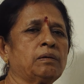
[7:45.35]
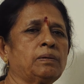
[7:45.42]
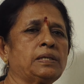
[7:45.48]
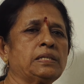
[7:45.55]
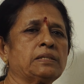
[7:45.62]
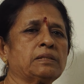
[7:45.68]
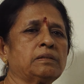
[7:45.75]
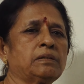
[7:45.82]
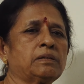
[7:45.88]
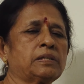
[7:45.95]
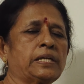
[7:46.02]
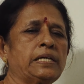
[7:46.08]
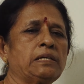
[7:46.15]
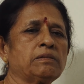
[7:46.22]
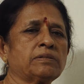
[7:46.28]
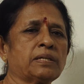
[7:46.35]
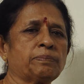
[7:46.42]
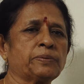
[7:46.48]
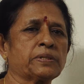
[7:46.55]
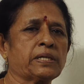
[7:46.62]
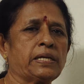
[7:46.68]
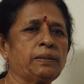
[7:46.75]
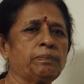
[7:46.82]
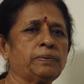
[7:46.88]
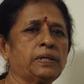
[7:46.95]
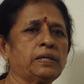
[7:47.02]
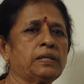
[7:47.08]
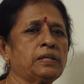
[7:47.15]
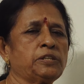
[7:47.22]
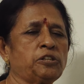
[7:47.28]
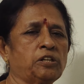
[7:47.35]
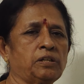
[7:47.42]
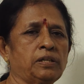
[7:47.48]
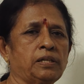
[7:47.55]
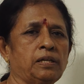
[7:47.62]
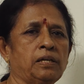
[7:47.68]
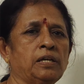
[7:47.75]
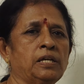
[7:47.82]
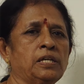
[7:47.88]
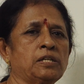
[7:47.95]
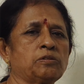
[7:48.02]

please try to subscribe the channel